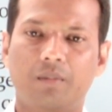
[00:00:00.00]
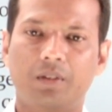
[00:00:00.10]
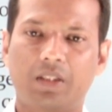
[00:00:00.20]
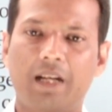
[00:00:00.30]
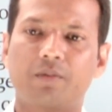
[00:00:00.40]

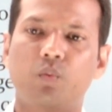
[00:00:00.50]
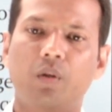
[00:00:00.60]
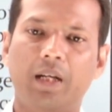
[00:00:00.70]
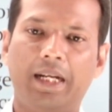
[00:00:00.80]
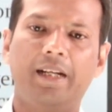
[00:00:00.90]
staffs who
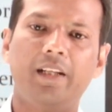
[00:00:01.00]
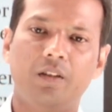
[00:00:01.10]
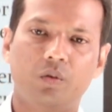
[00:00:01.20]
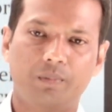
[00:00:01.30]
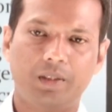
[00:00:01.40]
are attending
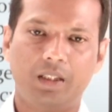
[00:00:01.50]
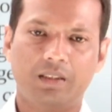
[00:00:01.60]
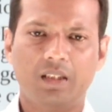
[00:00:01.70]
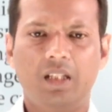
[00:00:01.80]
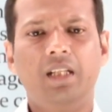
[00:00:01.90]
those
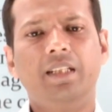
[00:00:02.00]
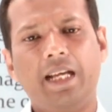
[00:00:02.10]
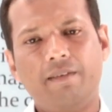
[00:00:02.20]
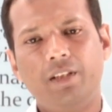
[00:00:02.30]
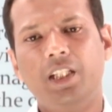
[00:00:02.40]
meetings, they
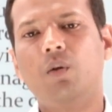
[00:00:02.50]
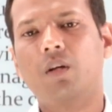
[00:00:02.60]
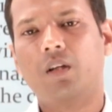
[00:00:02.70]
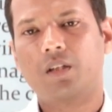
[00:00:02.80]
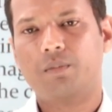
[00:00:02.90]
have an equal
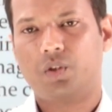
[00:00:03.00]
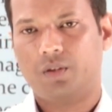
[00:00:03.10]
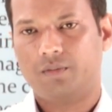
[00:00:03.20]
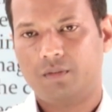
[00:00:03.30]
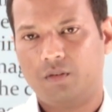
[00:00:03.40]

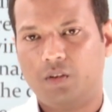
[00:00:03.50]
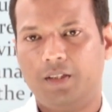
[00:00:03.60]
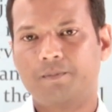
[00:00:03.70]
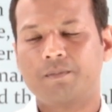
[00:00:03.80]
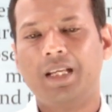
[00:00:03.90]
contribution.
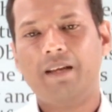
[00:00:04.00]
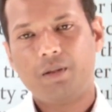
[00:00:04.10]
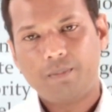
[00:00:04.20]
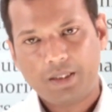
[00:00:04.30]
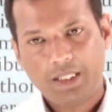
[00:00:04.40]
Okay,
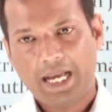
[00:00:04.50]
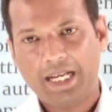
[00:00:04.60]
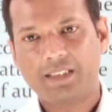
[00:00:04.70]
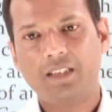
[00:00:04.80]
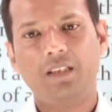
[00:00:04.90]
everybody
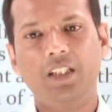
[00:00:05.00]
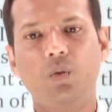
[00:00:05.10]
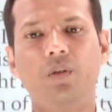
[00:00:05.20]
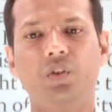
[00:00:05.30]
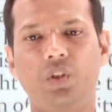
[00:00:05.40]
has an
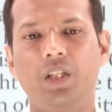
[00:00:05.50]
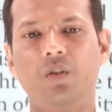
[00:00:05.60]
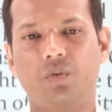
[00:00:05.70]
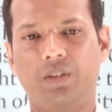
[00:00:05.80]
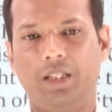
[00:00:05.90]
equal share
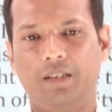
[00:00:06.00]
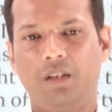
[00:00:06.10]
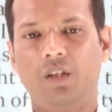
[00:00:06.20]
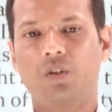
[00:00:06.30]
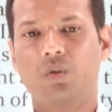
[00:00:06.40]
to say.
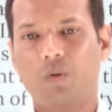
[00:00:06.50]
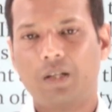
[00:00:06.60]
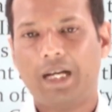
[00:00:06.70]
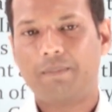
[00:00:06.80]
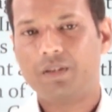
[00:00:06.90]
So what
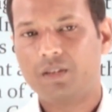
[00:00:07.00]
happens is